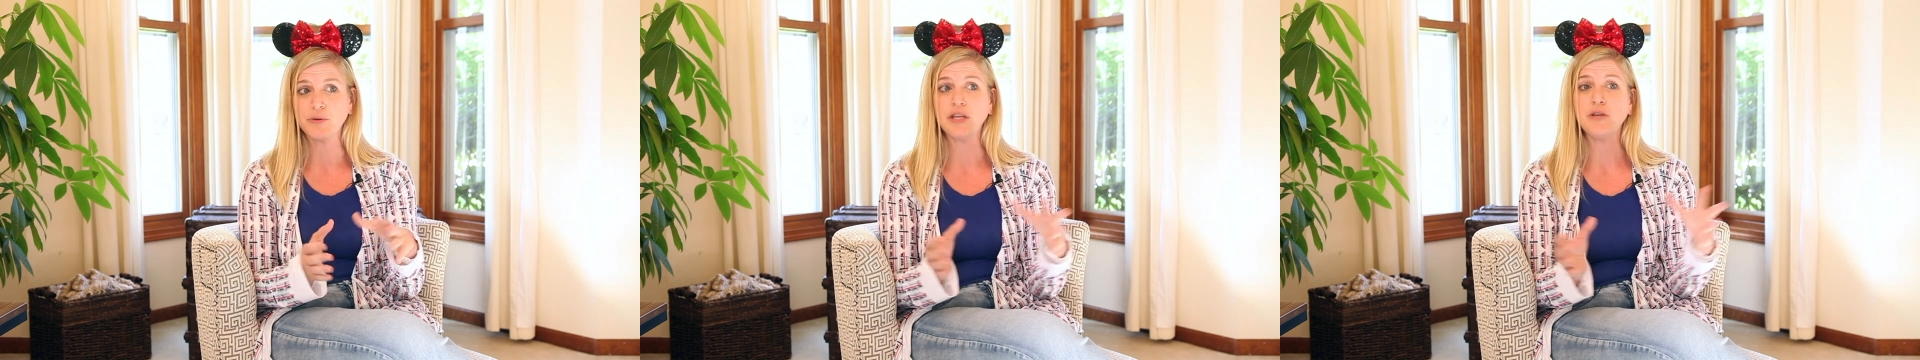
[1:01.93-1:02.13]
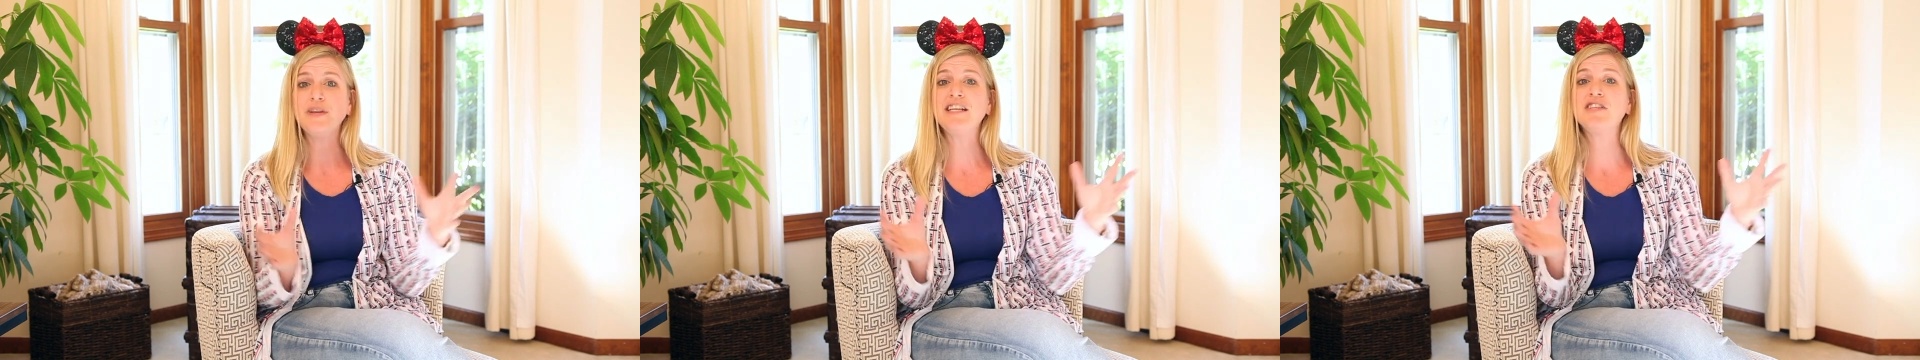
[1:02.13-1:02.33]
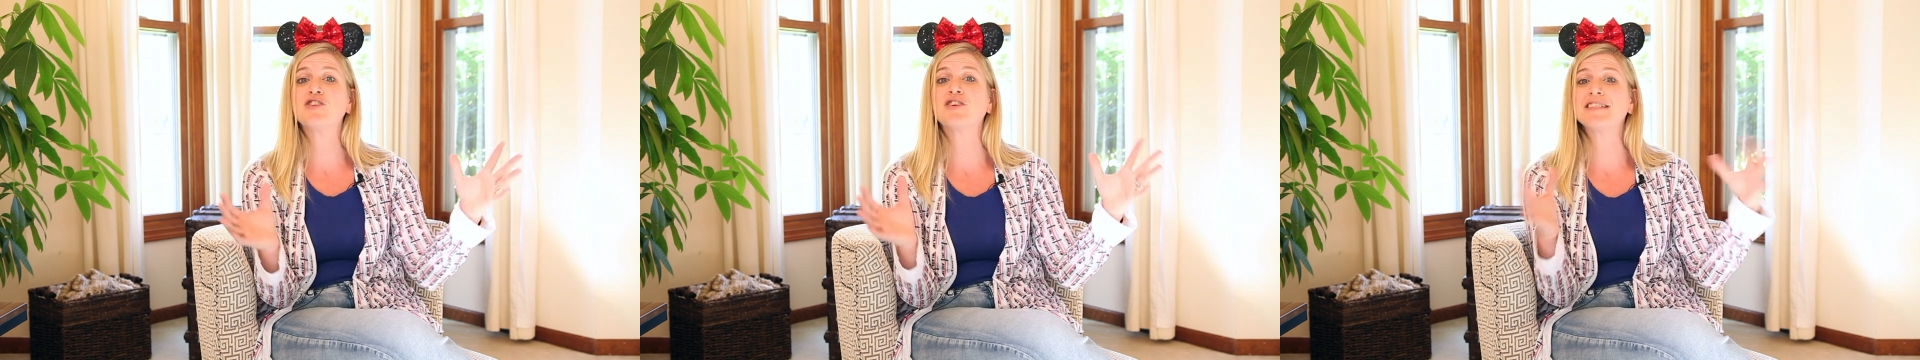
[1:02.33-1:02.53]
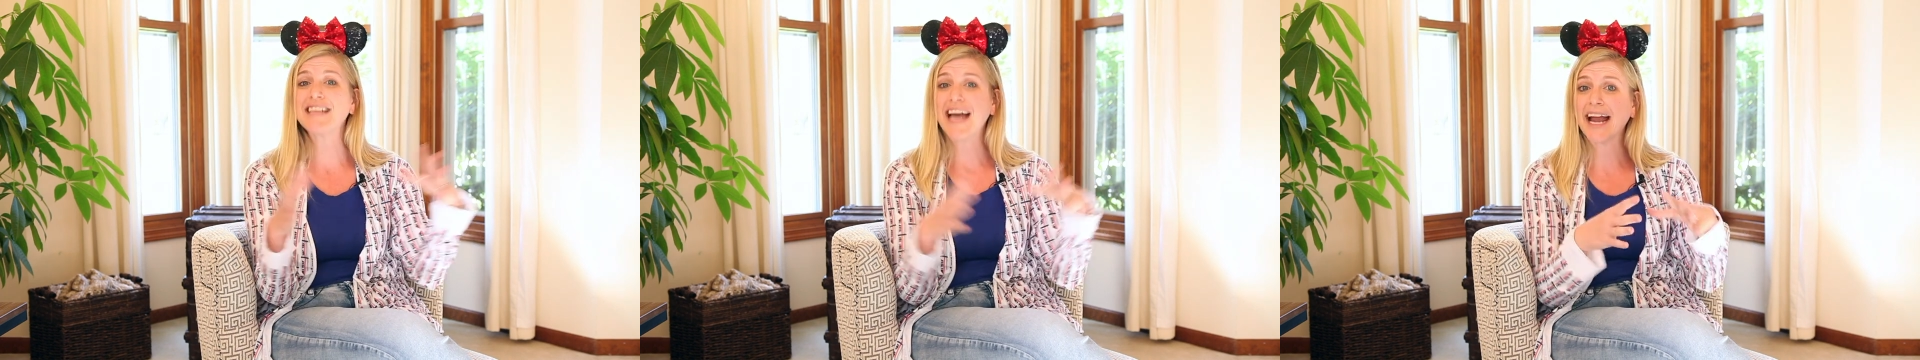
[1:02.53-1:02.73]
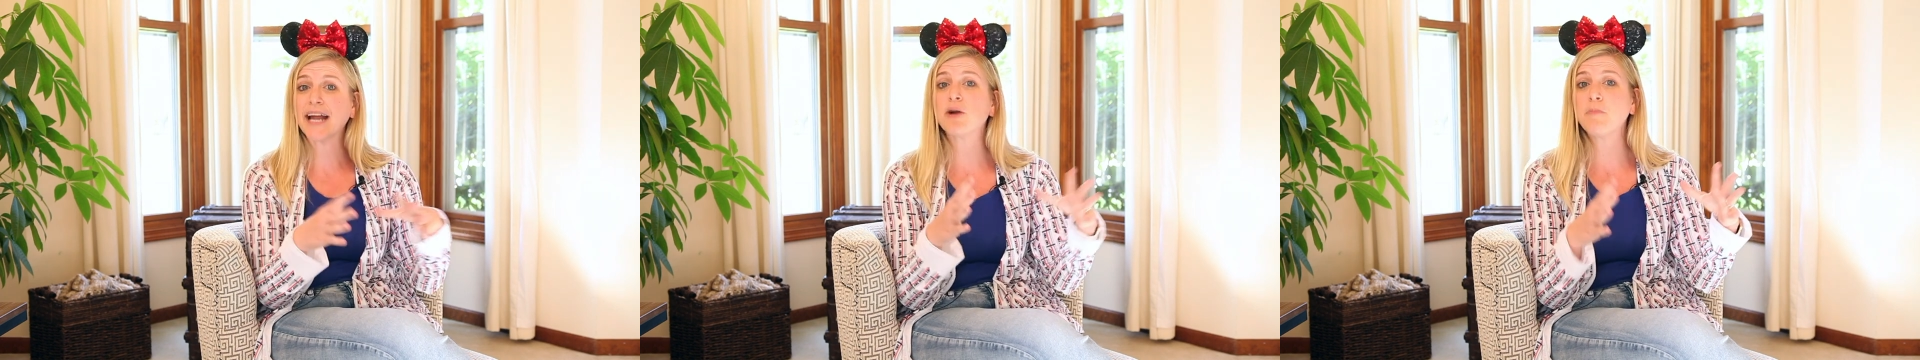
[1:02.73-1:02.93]
you need your
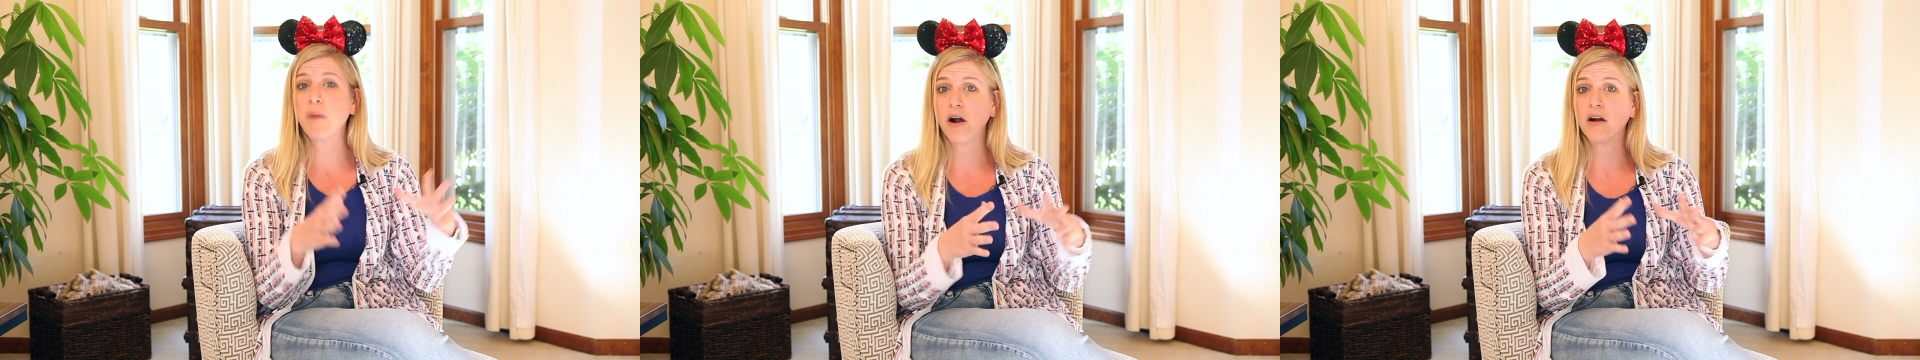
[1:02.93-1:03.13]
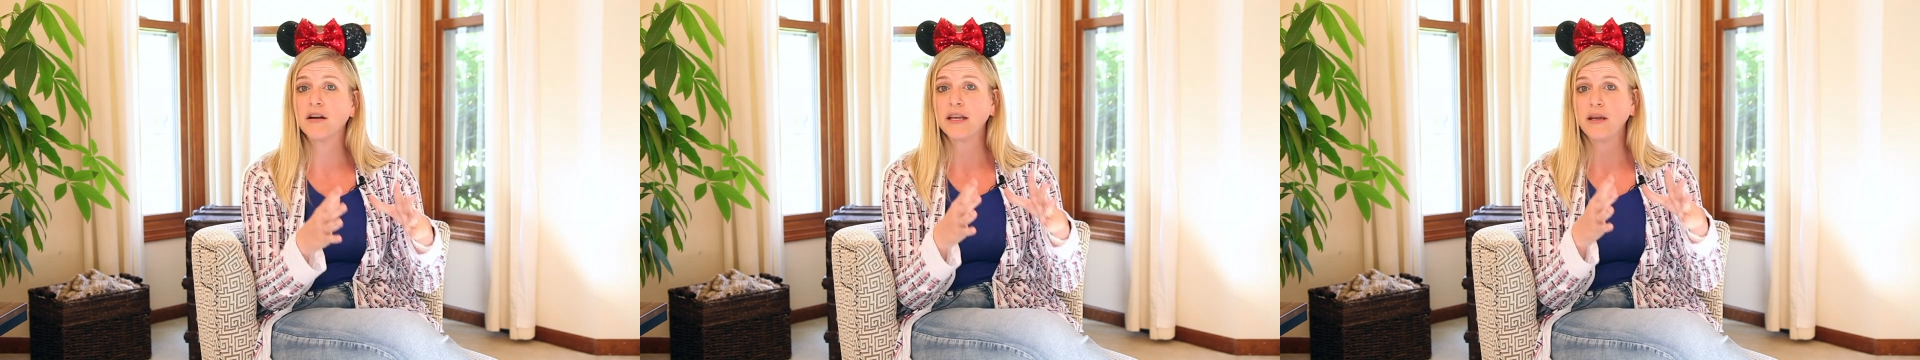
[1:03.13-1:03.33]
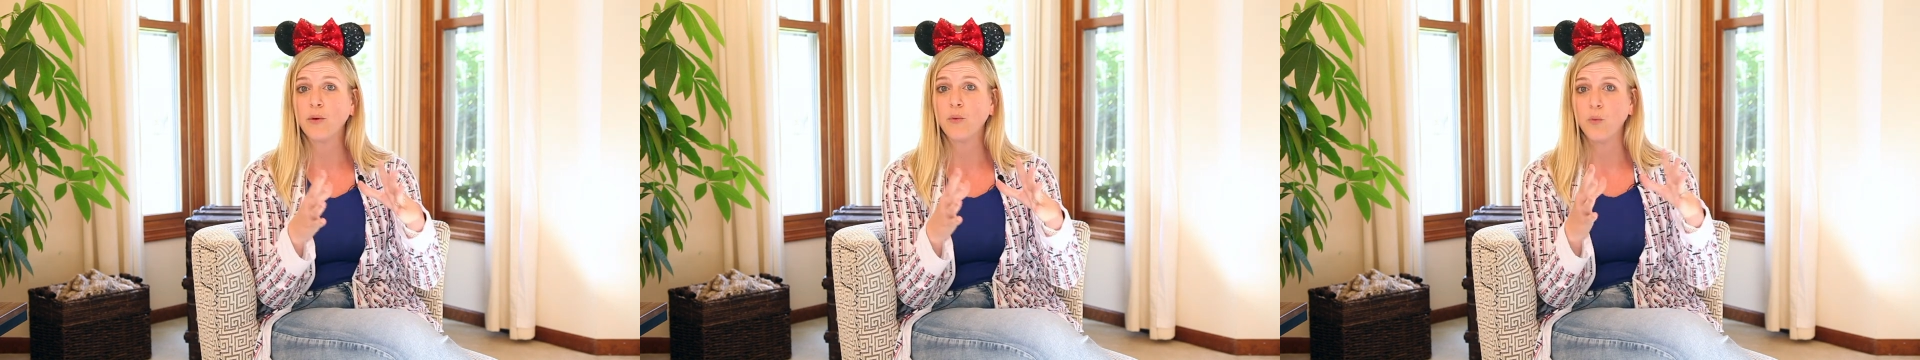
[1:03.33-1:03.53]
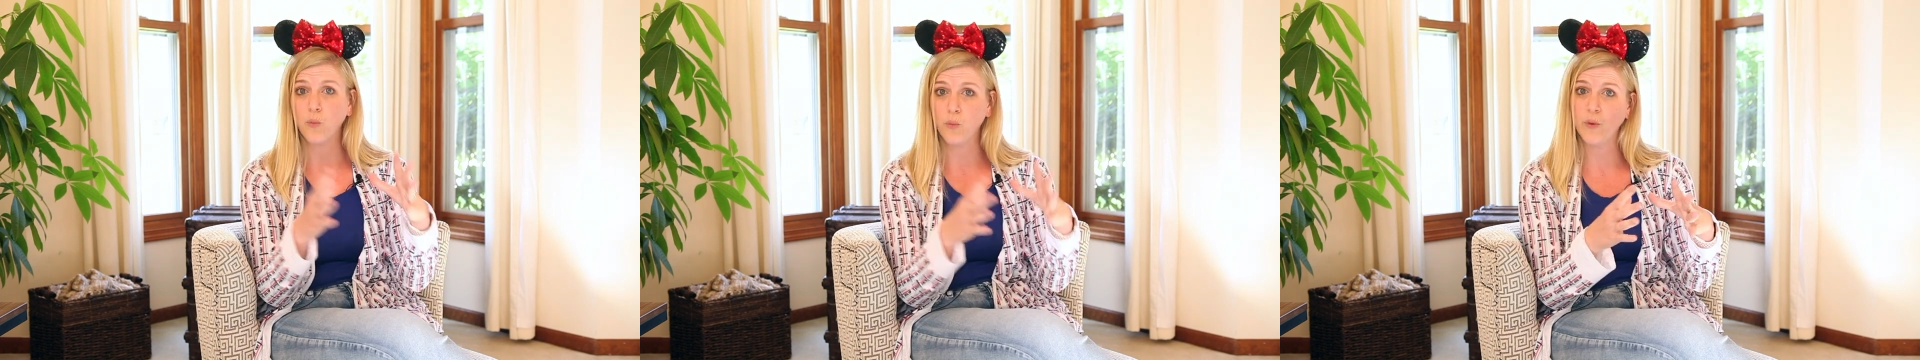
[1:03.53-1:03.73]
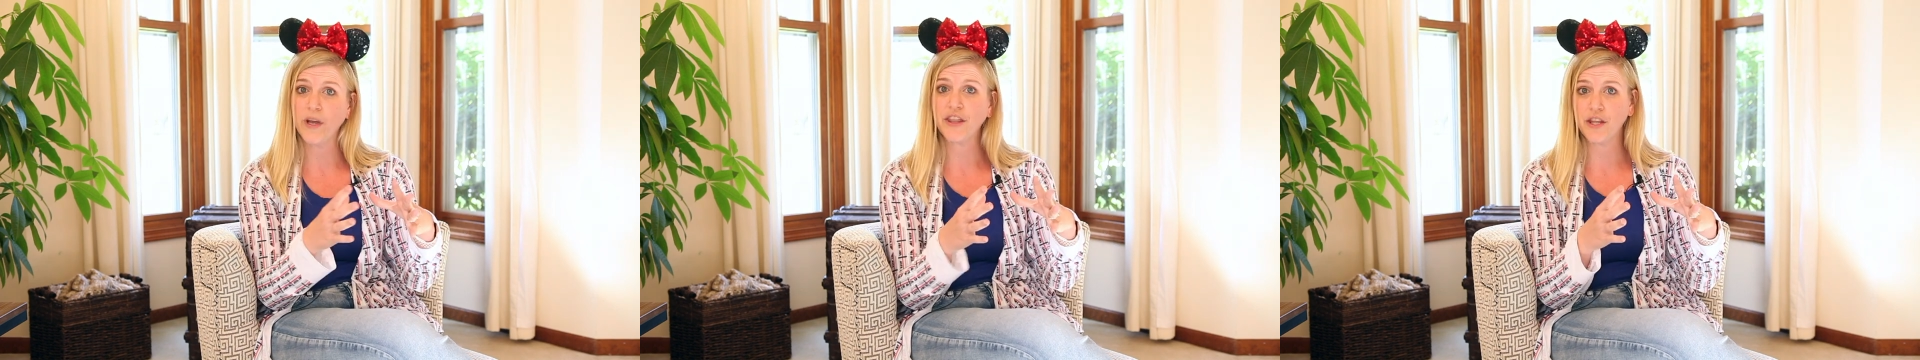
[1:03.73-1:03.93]
entire party
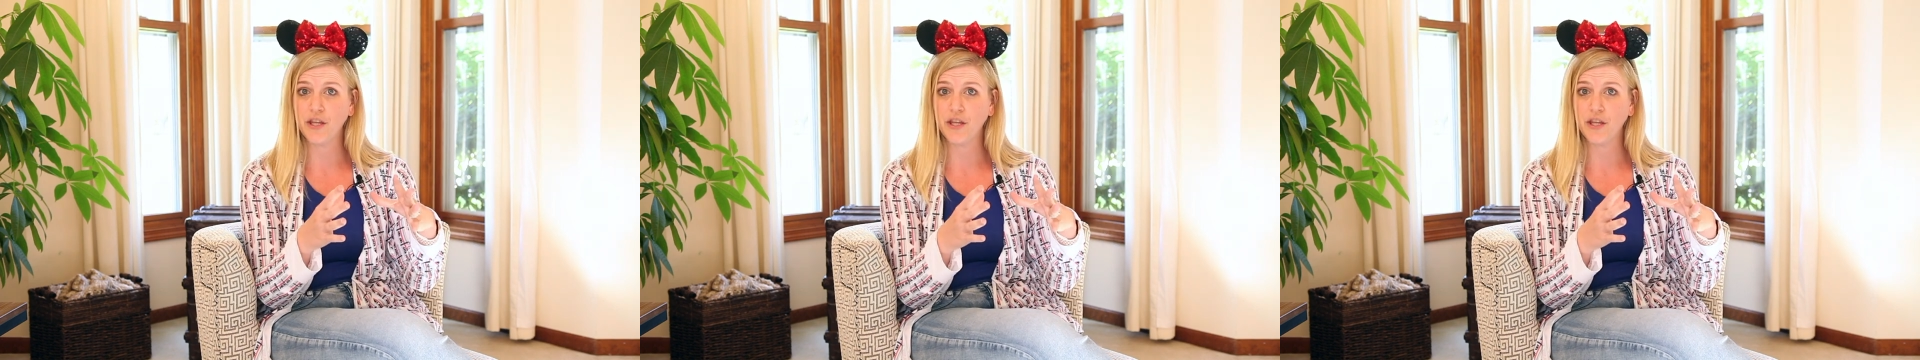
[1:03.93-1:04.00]
with